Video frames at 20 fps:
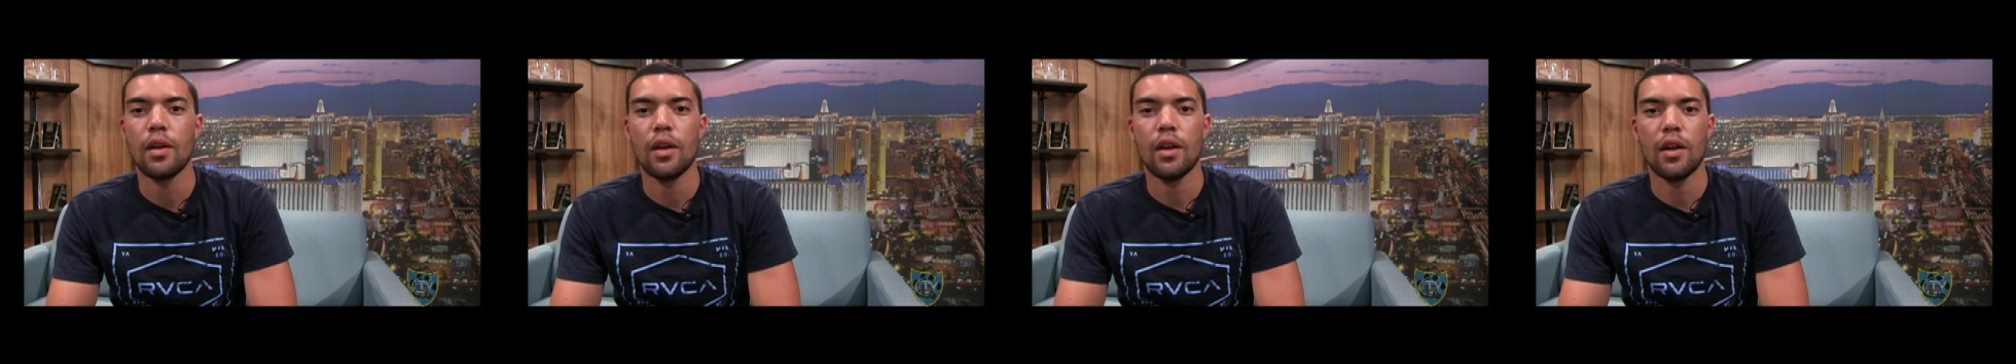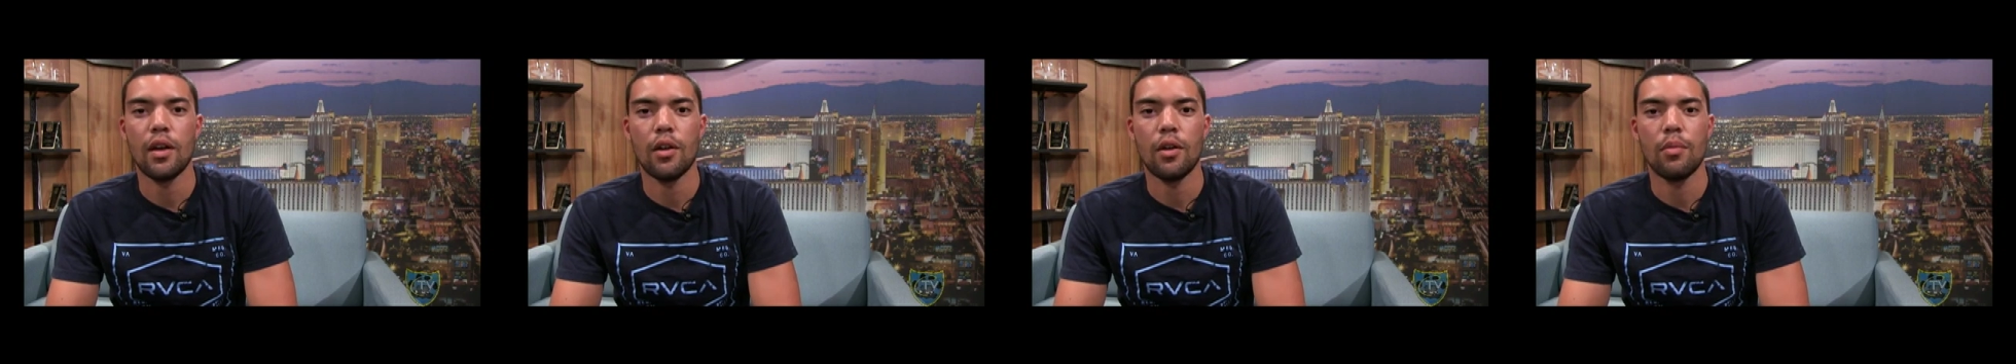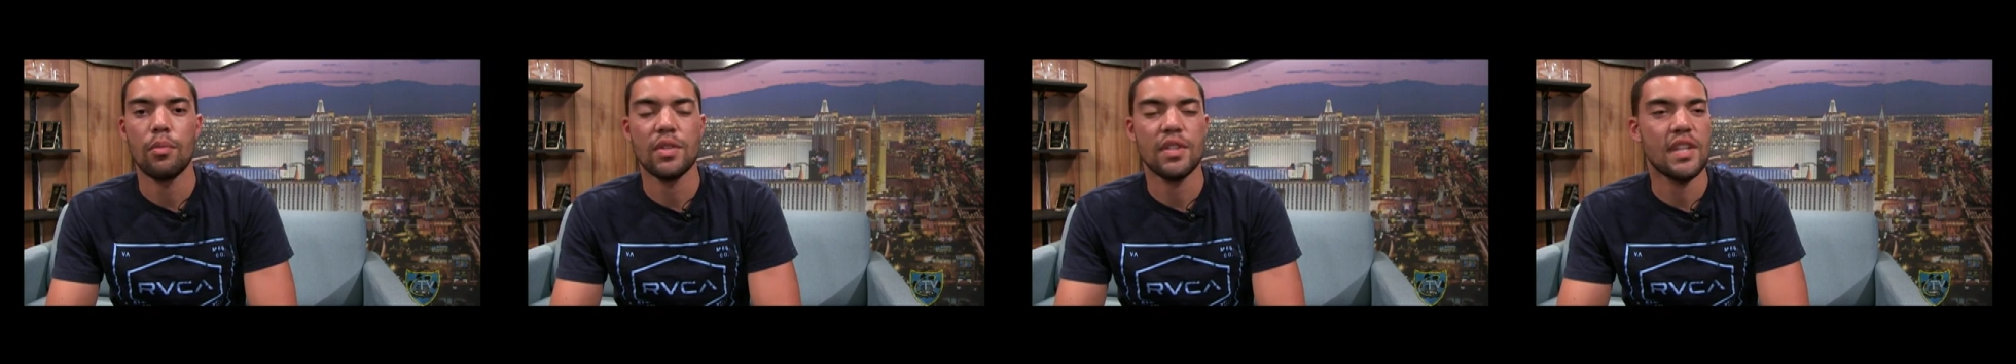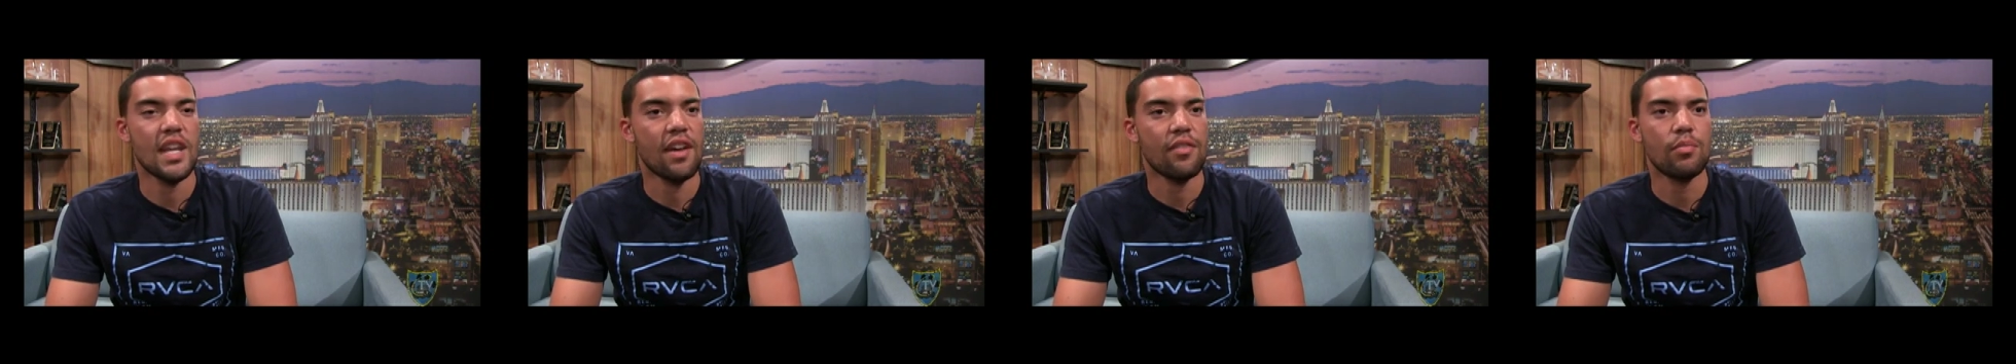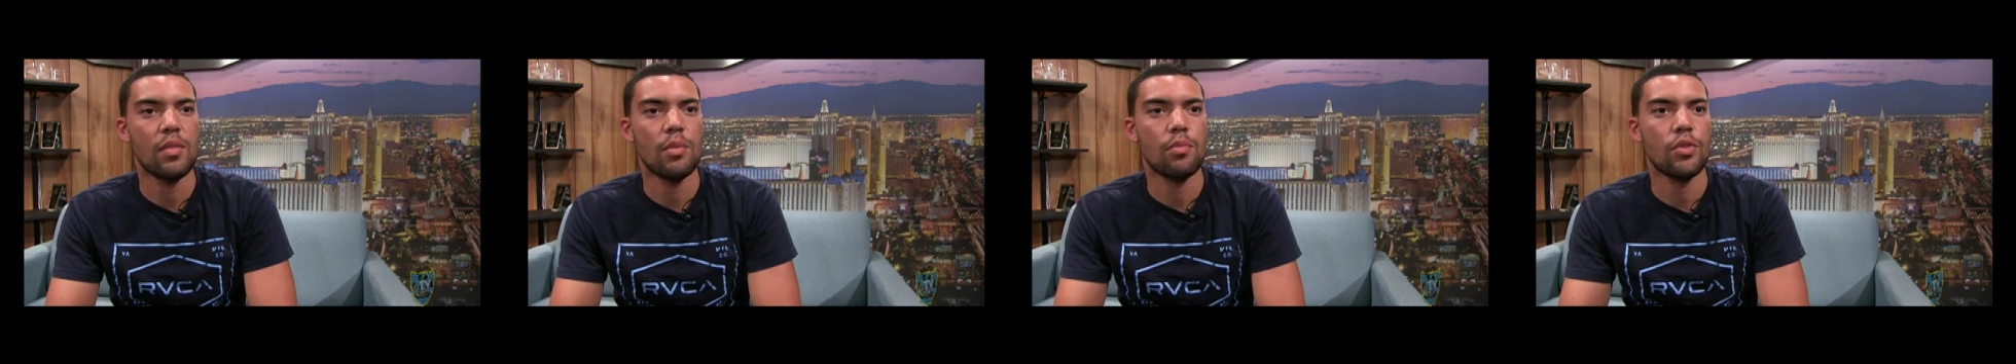um,
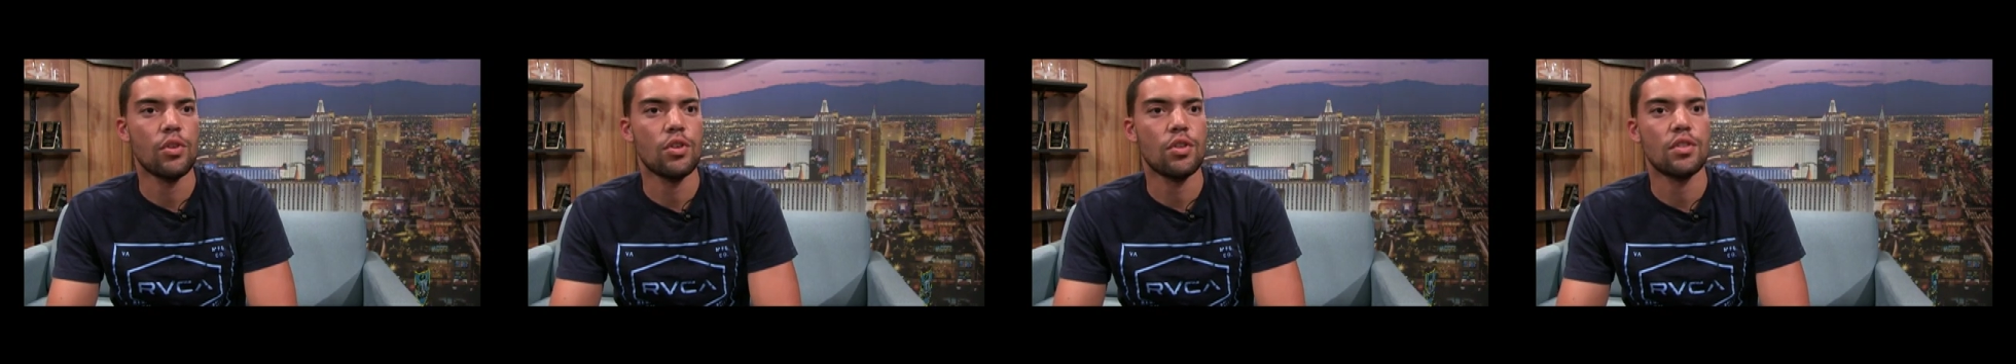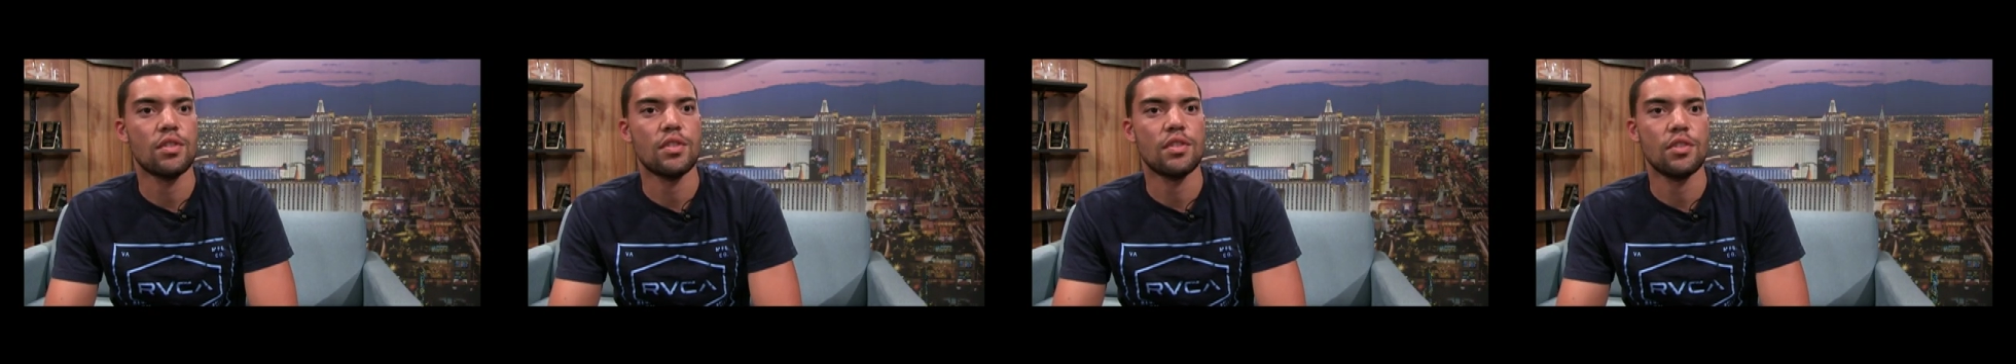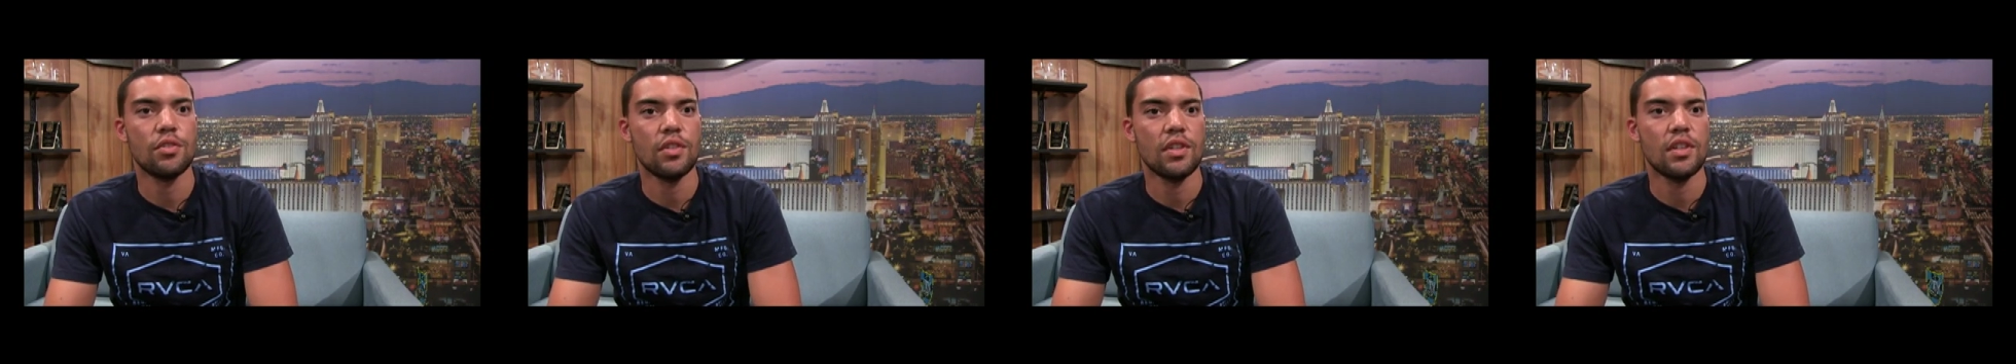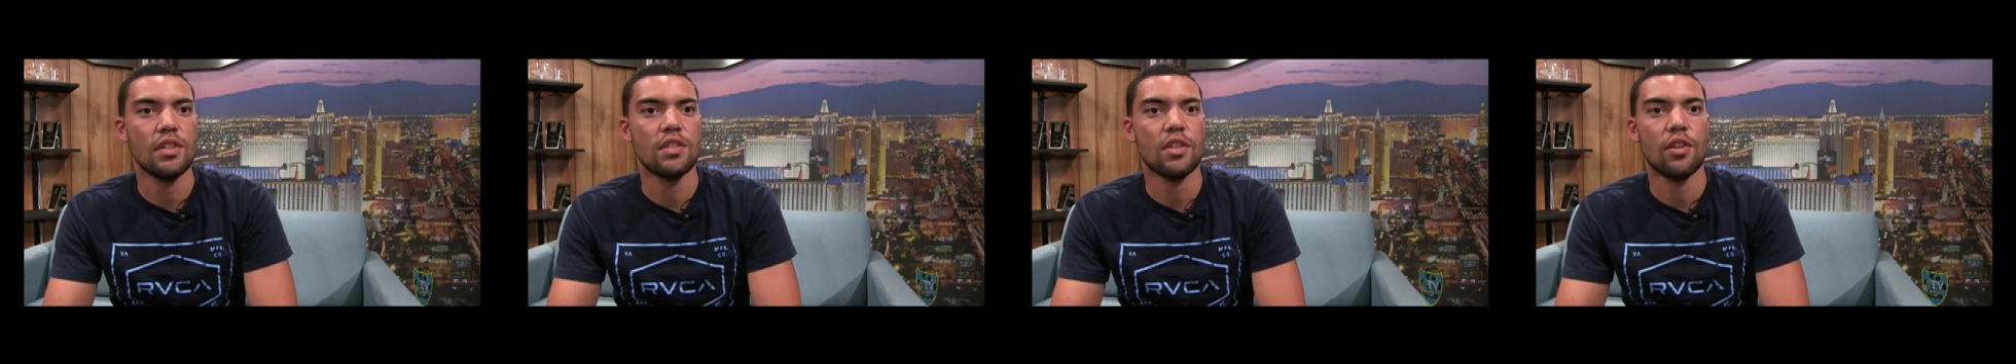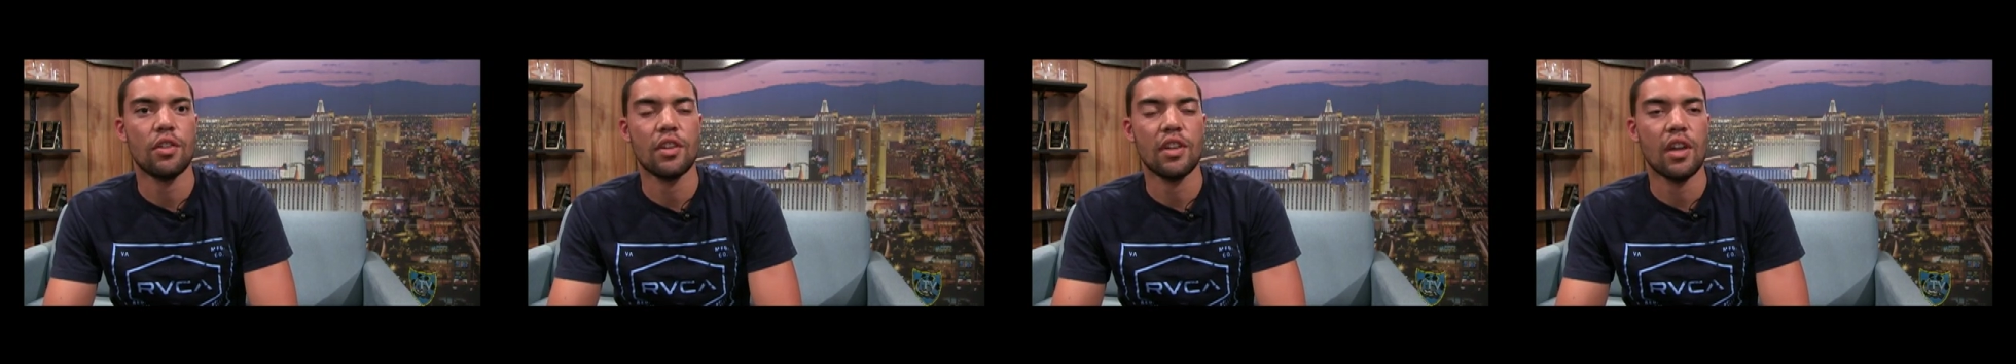staff members,
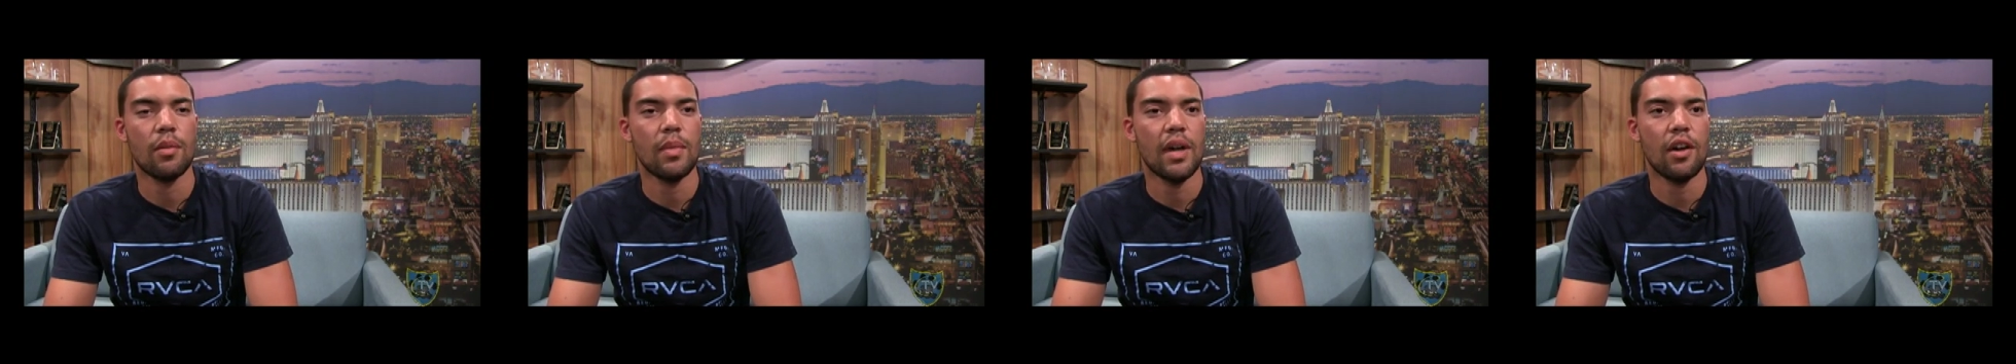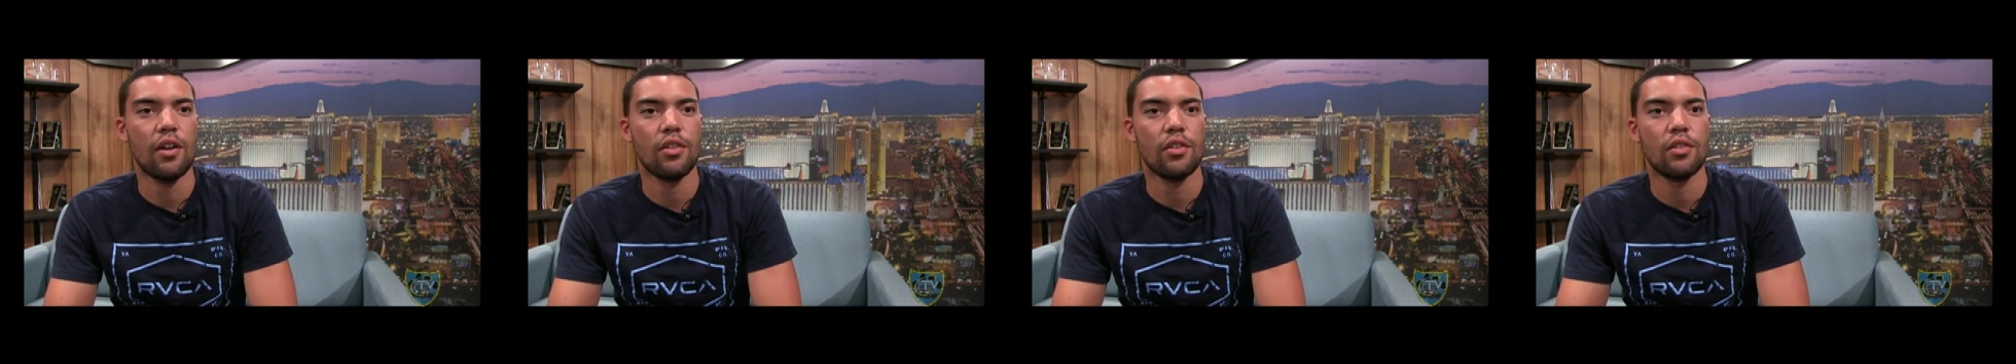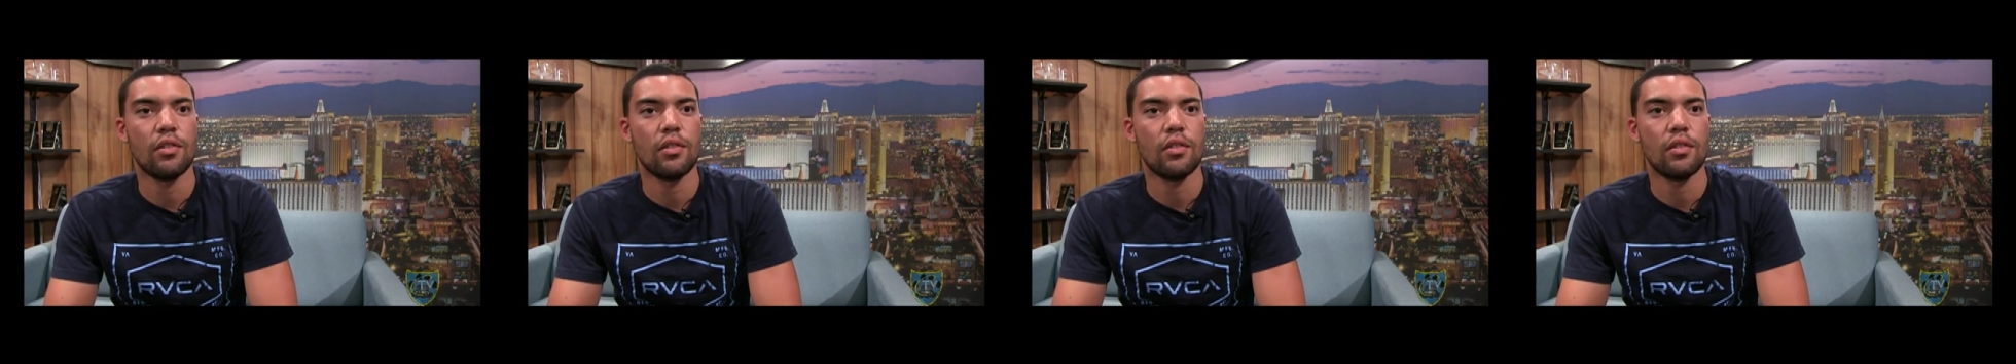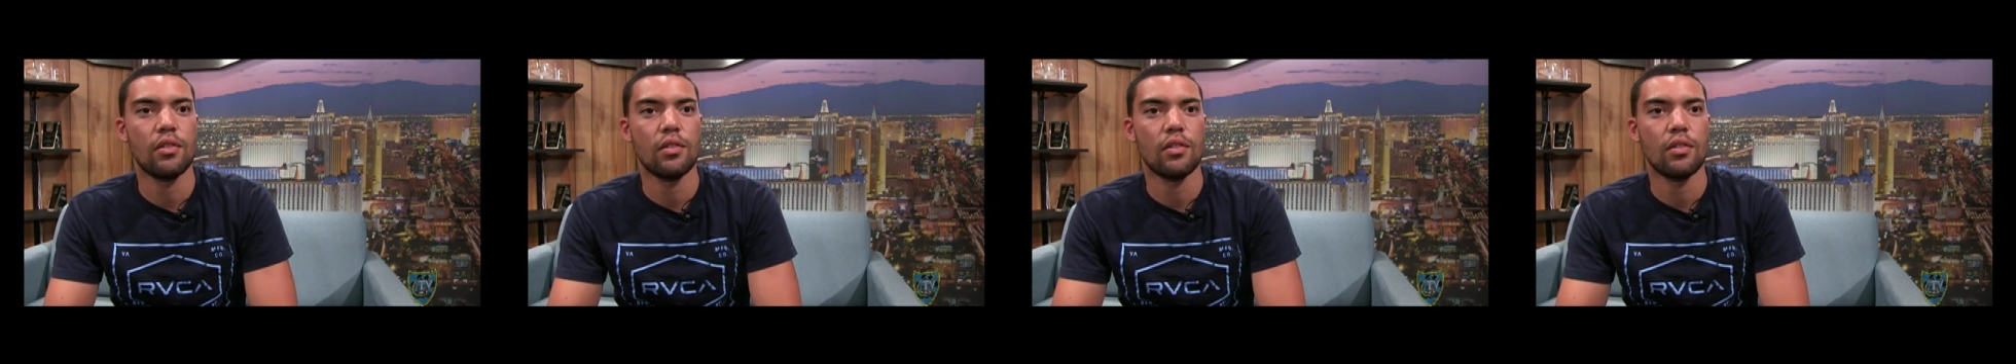students, all to come out and